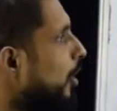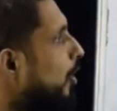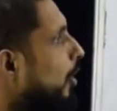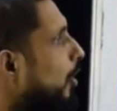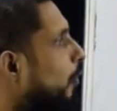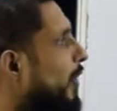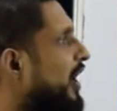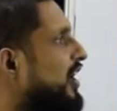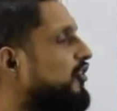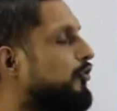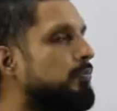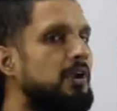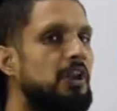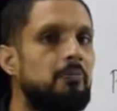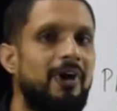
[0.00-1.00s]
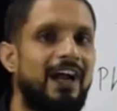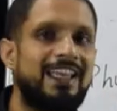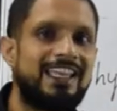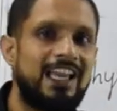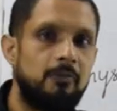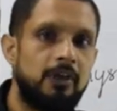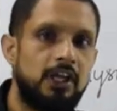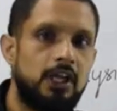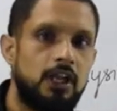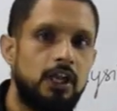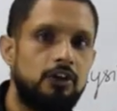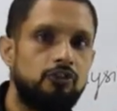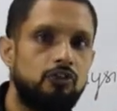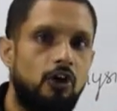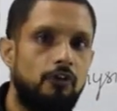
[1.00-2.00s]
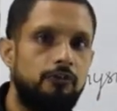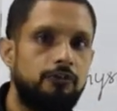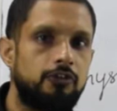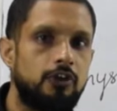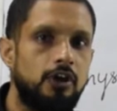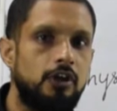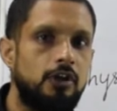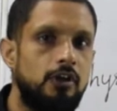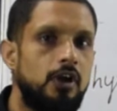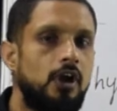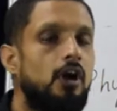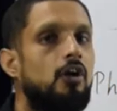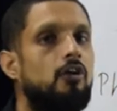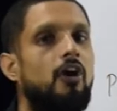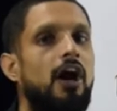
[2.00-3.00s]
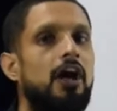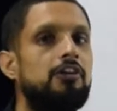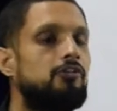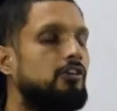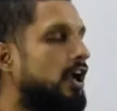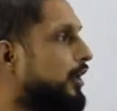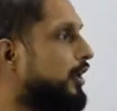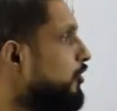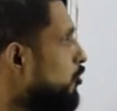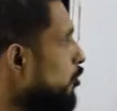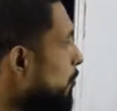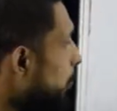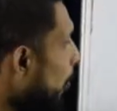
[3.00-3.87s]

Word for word: or what is meant by chemical adsorption, right? Any two